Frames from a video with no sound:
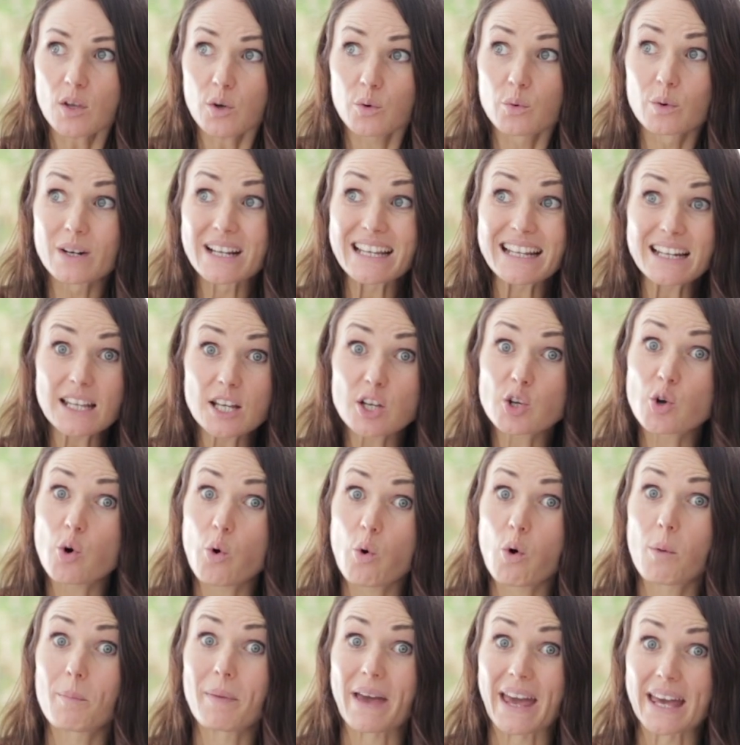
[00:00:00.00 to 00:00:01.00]
really
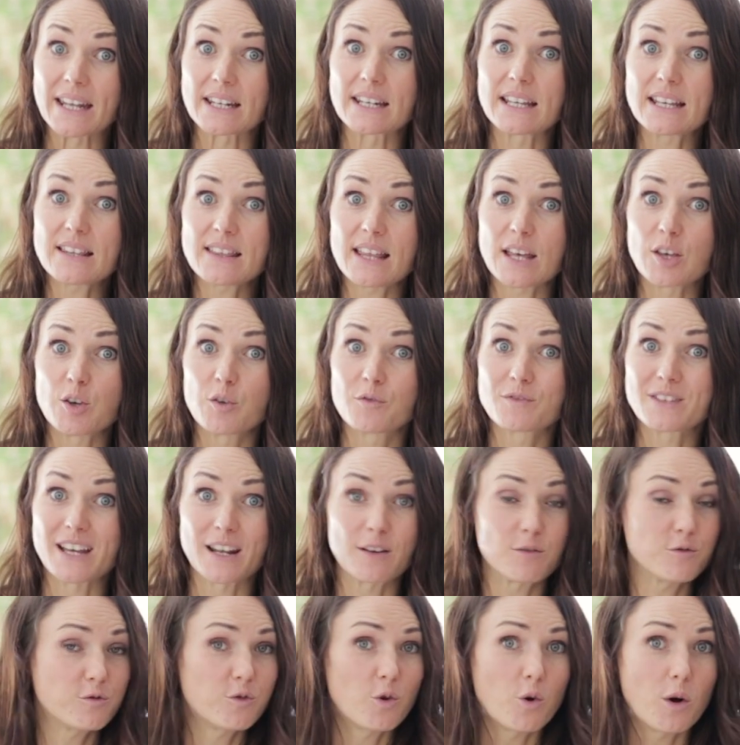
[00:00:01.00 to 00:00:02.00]
core patterning that you've
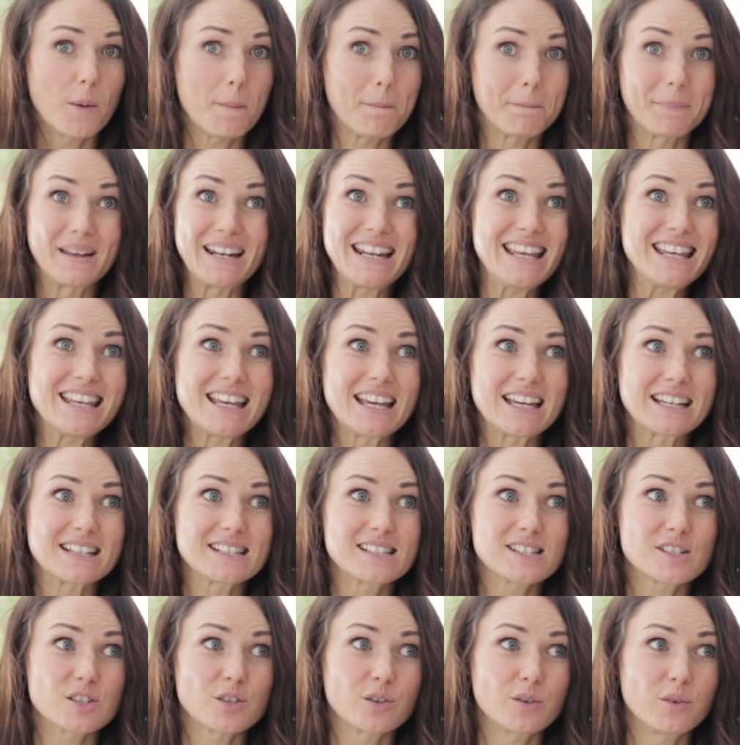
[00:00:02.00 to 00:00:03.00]
done for many
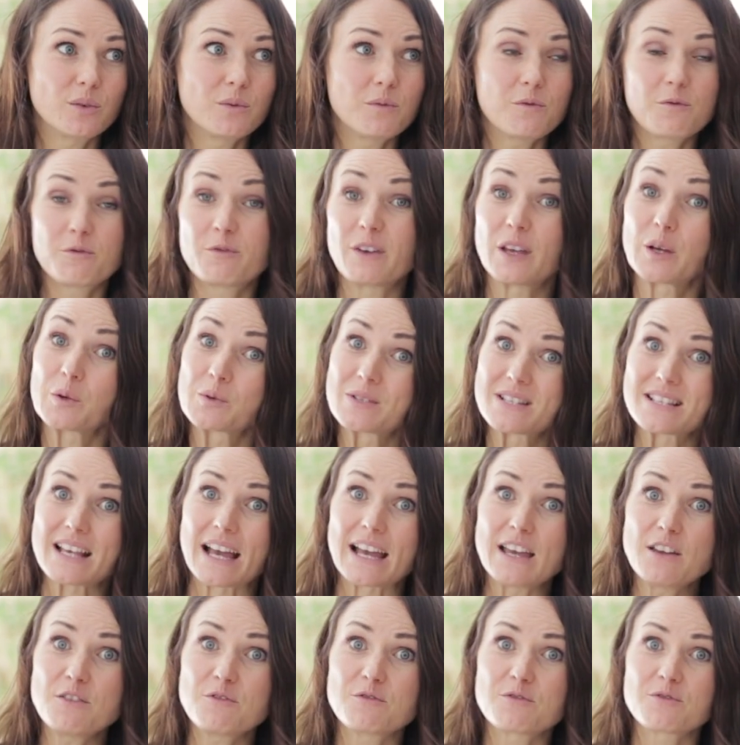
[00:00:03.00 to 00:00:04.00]
years to feel
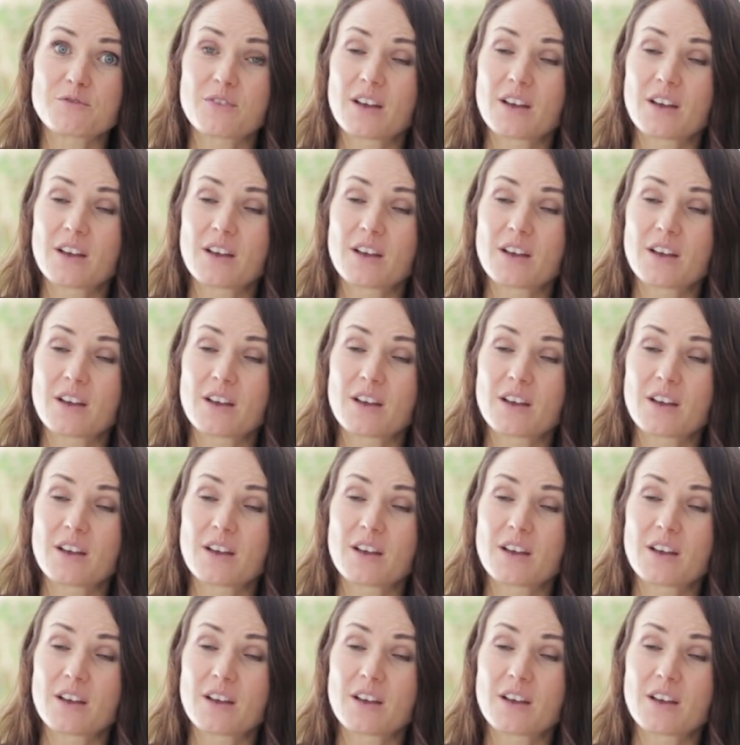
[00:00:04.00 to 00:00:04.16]
safe.